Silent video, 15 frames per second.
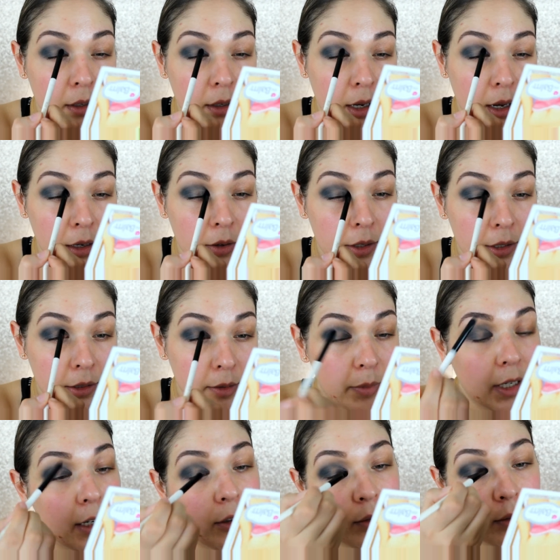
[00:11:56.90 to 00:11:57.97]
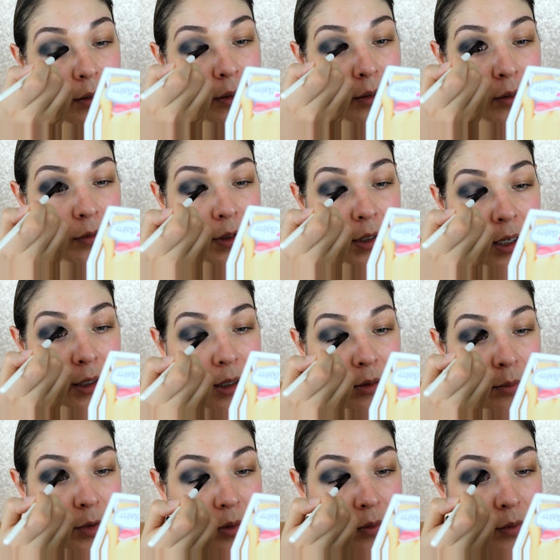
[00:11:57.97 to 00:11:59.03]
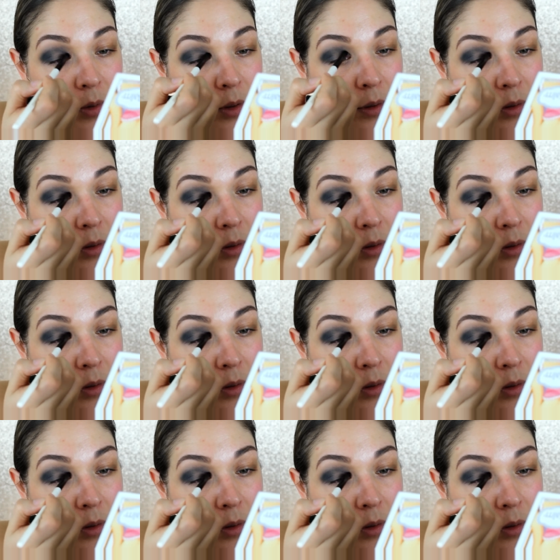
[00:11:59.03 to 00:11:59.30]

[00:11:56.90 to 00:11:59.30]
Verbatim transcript: This is the flat concealer from Stilazzi, the